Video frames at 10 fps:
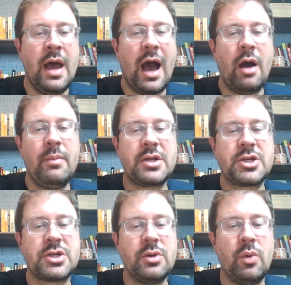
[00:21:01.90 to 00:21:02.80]
how
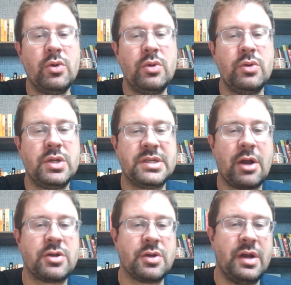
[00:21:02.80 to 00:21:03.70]
much does
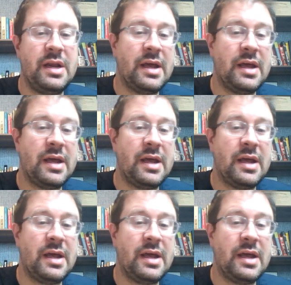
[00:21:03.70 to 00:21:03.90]
Arizona need